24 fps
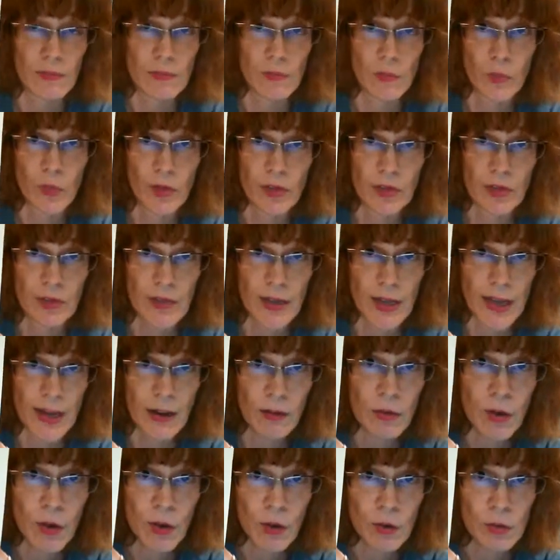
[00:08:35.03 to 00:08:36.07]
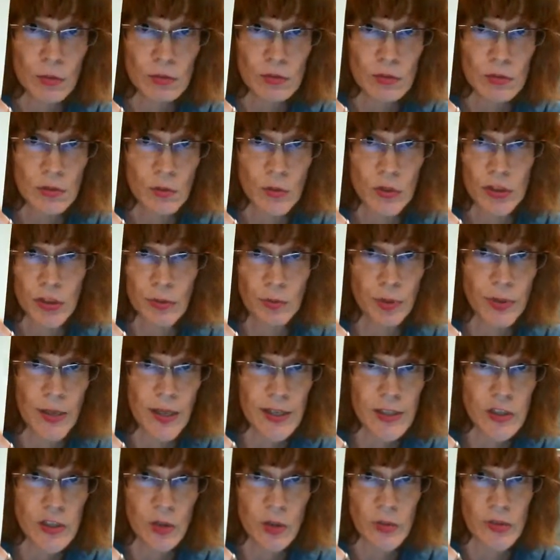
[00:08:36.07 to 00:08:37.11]
With an arrow, with a
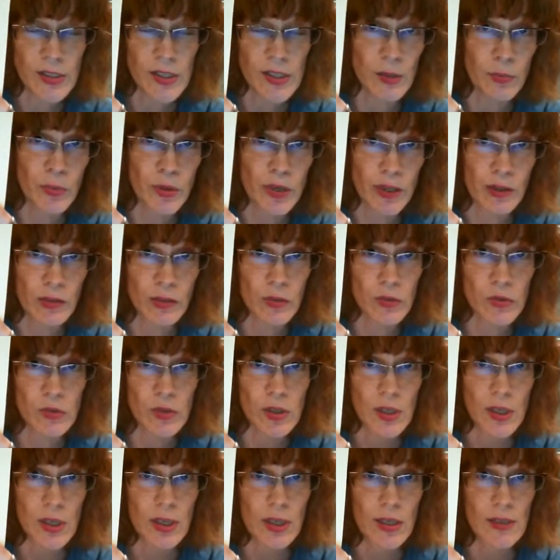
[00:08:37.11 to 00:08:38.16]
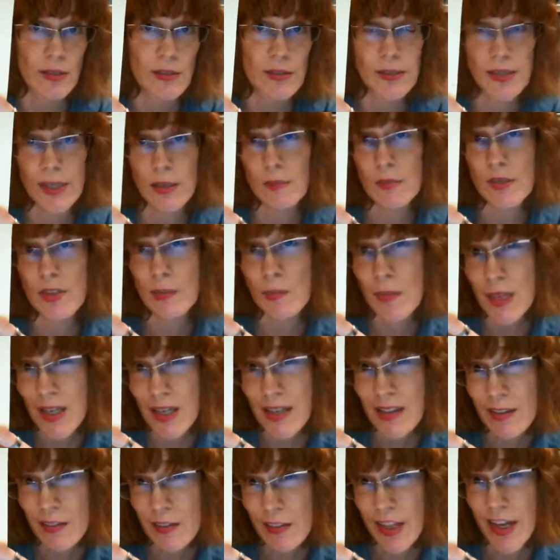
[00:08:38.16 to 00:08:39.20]
plus, or with separate arrows? Seems to me
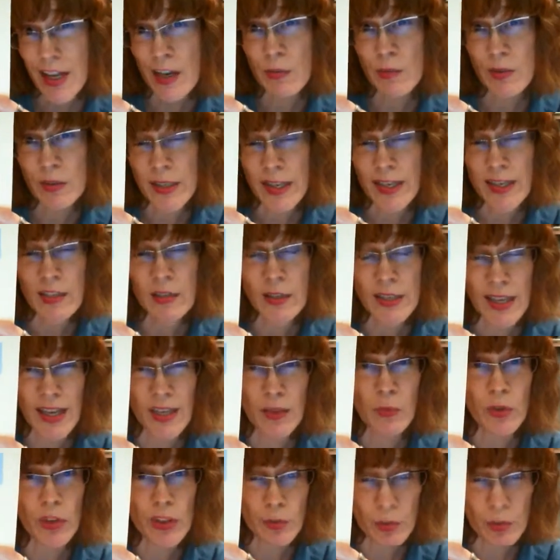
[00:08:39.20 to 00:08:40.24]
that they are related again with the